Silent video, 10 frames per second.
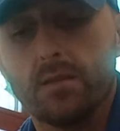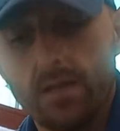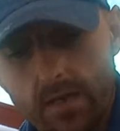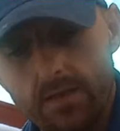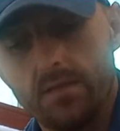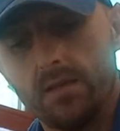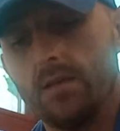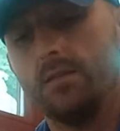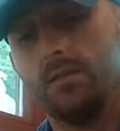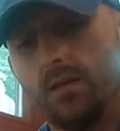Yes,
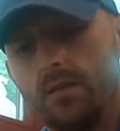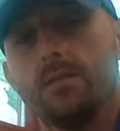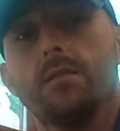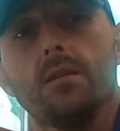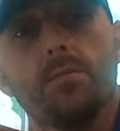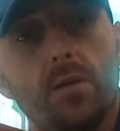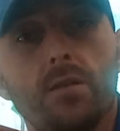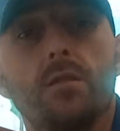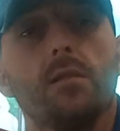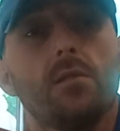
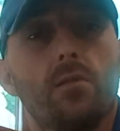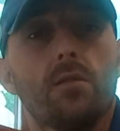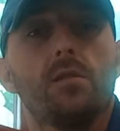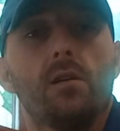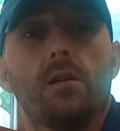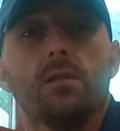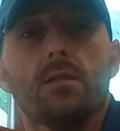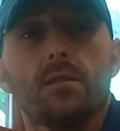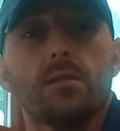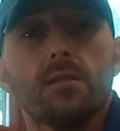especially your
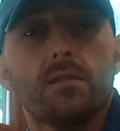thoughts,